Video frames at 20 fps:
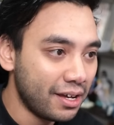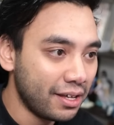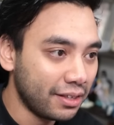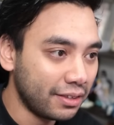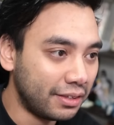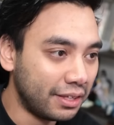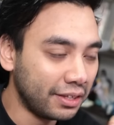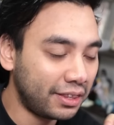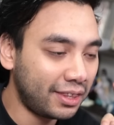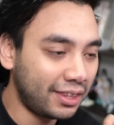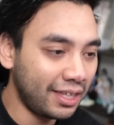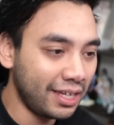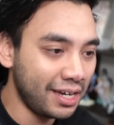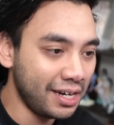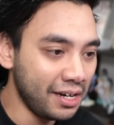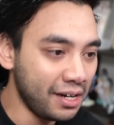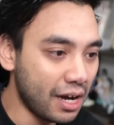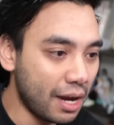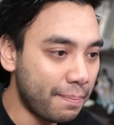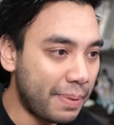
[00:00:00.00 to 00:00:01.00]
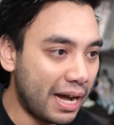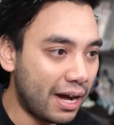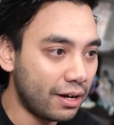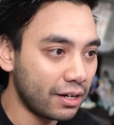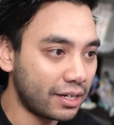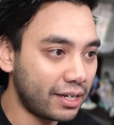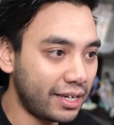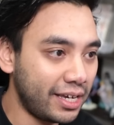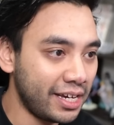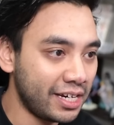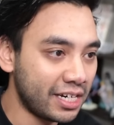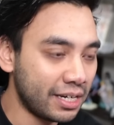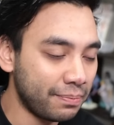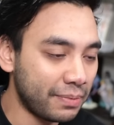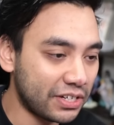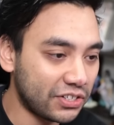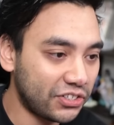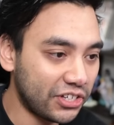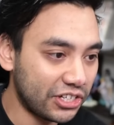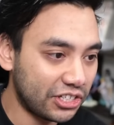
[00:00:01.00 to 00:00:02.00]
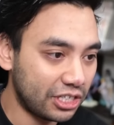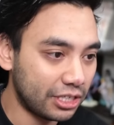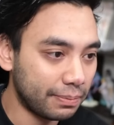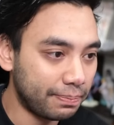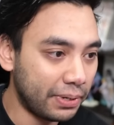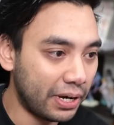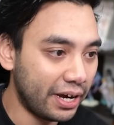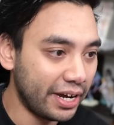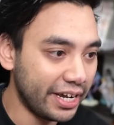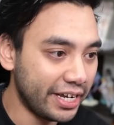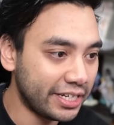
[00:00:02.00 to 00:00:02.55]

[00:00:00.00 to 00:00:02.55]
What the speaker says: the thing about Kingdom that sets it apart